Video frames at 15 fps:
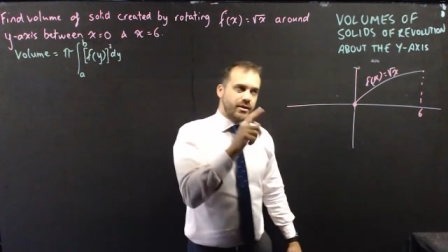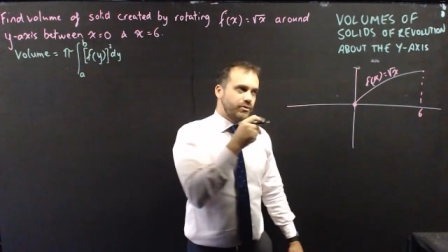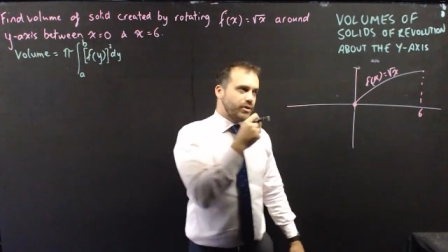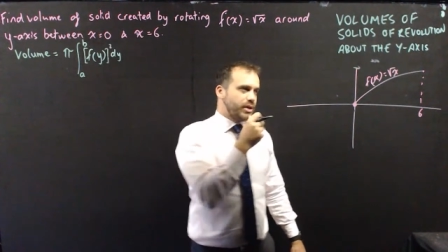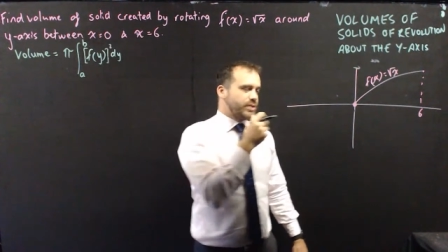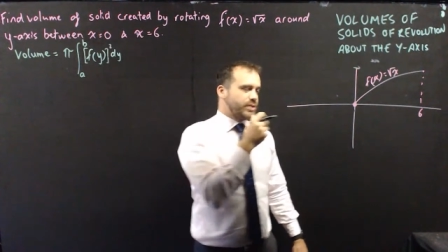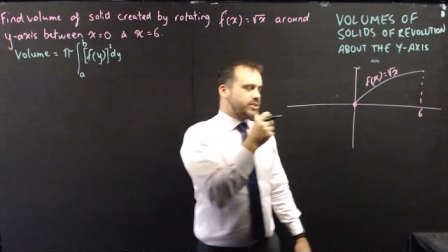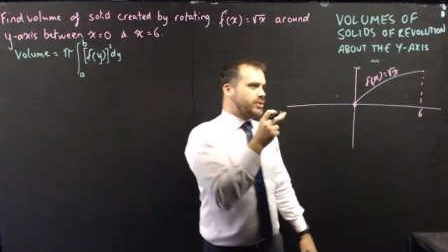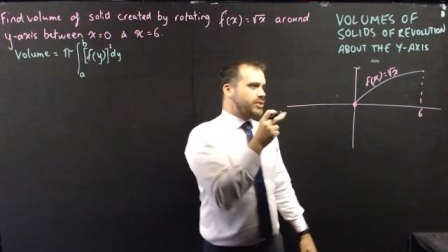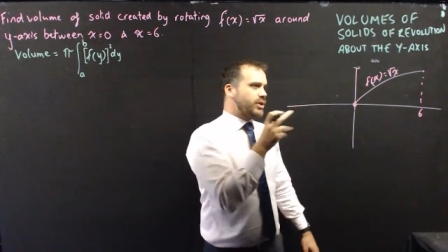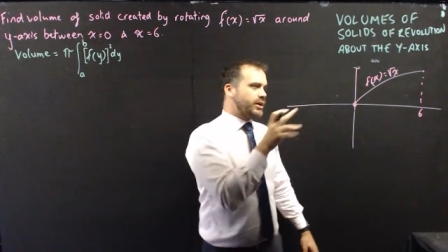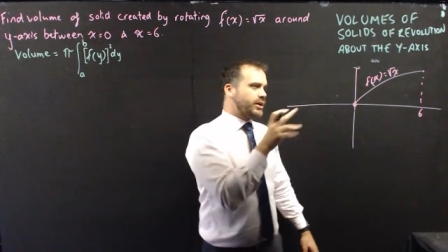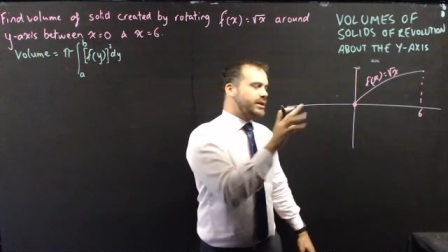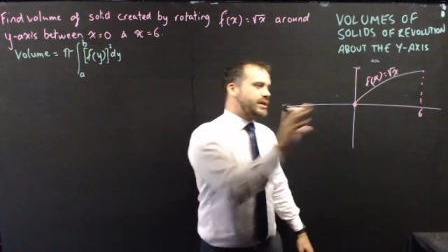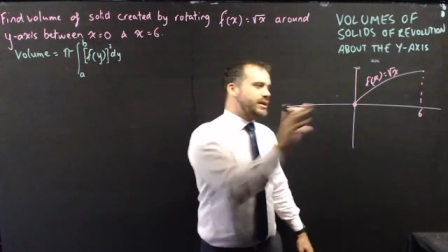Right, so
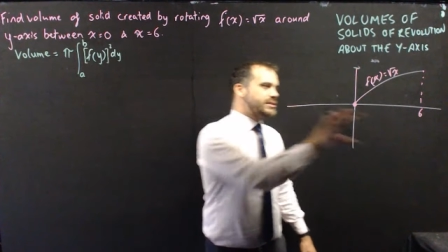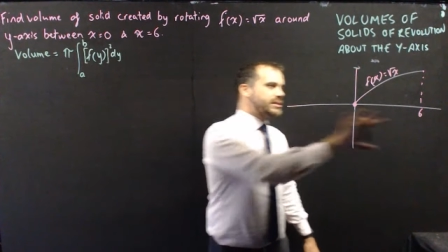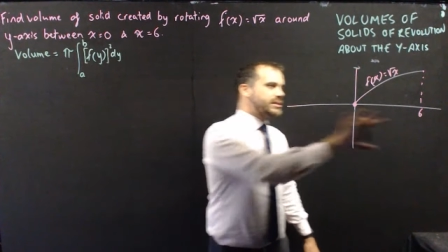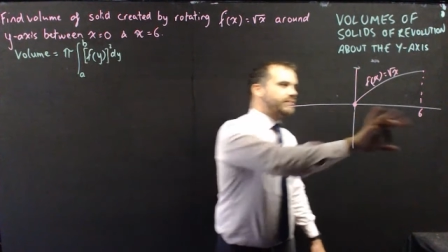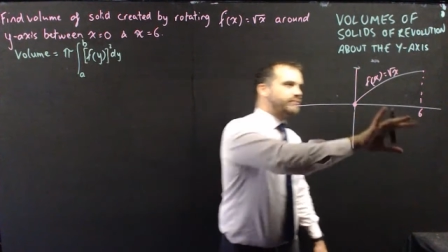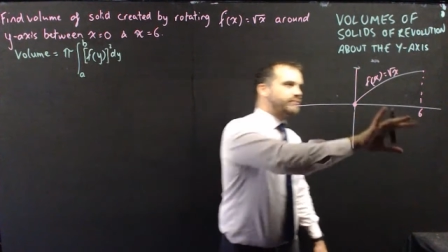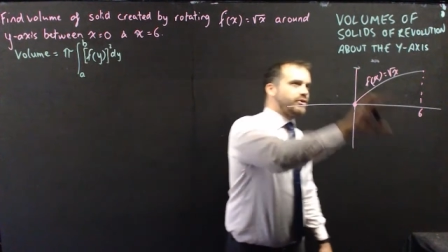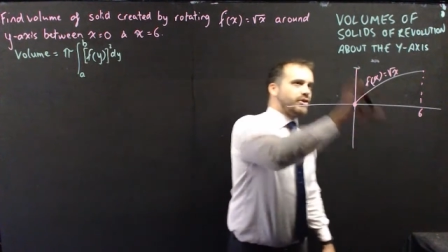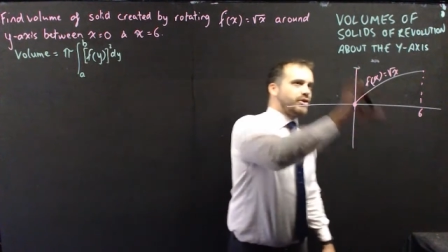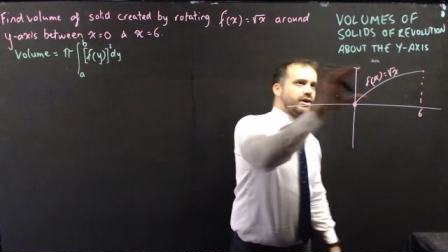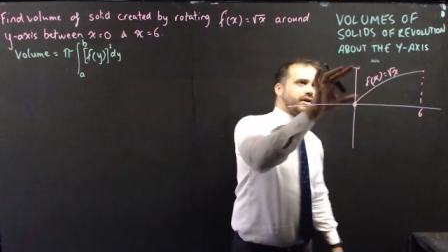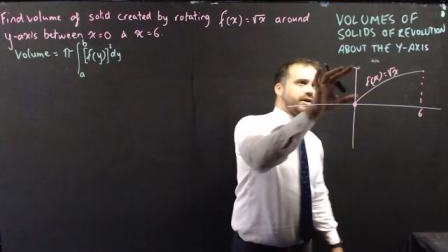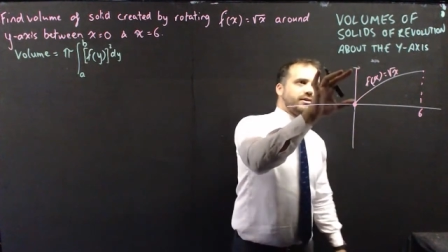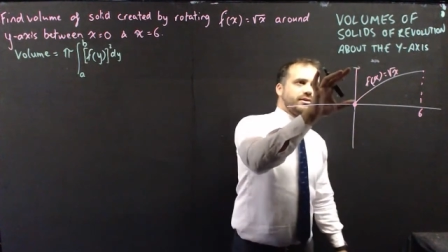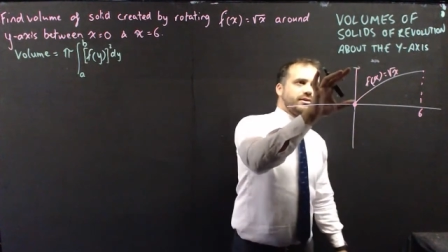I can easily
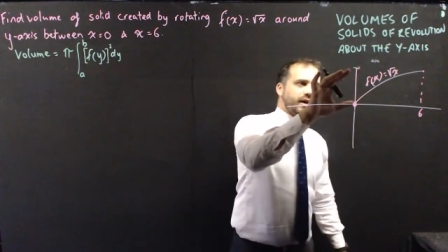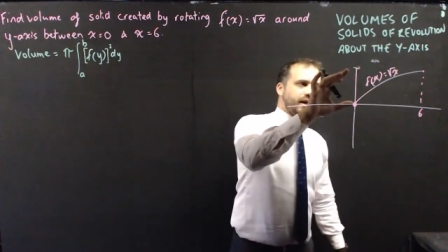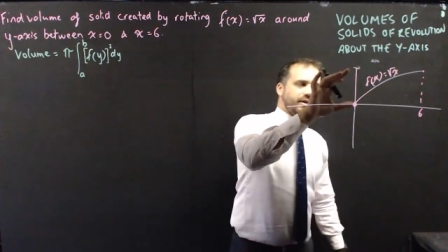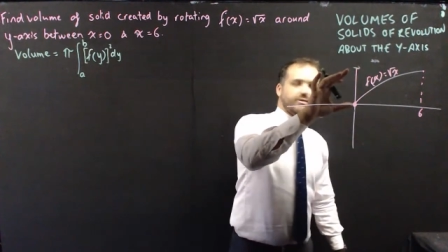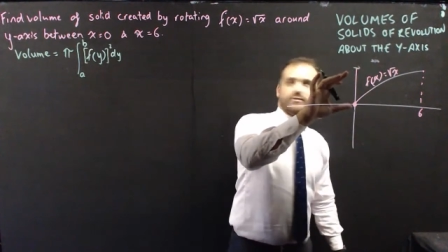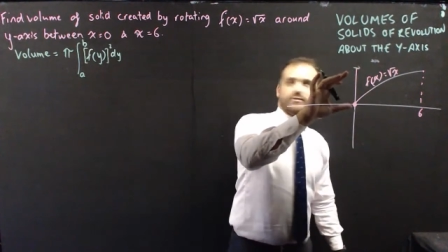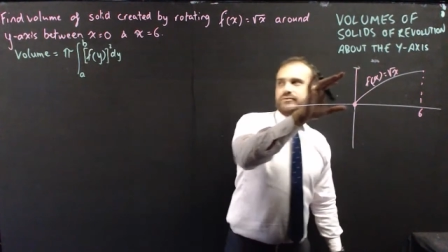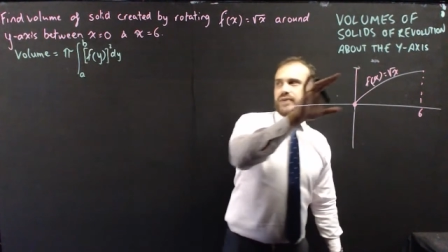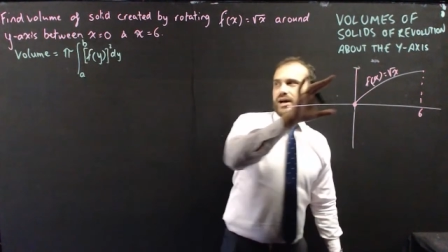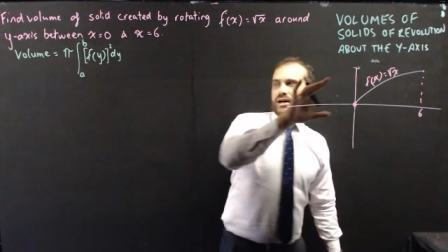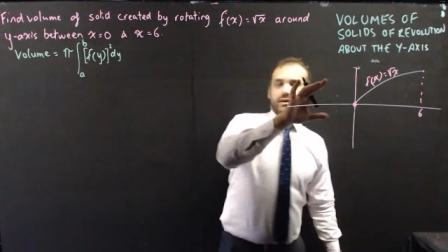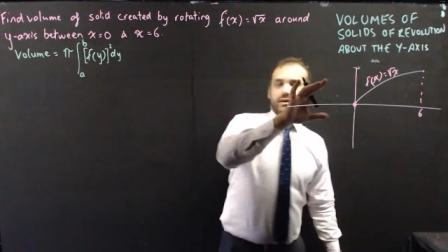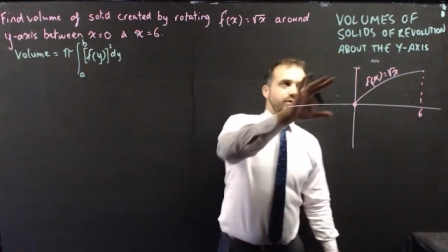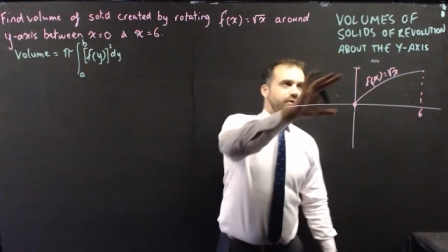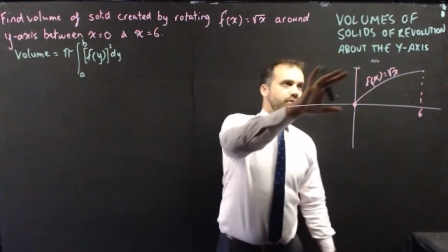find that
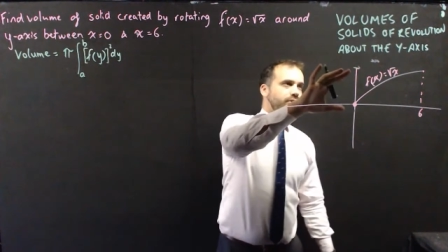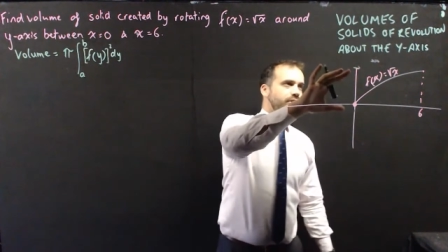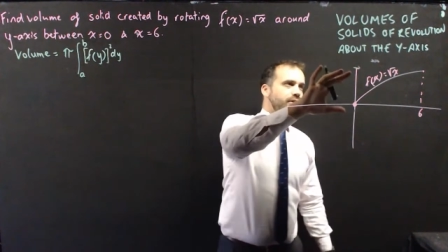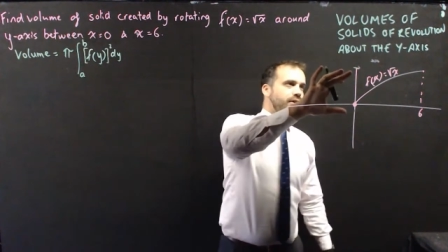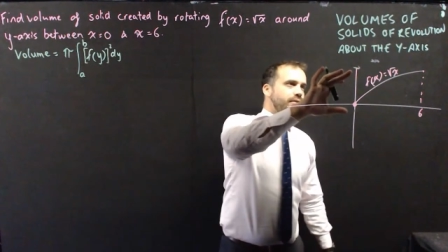value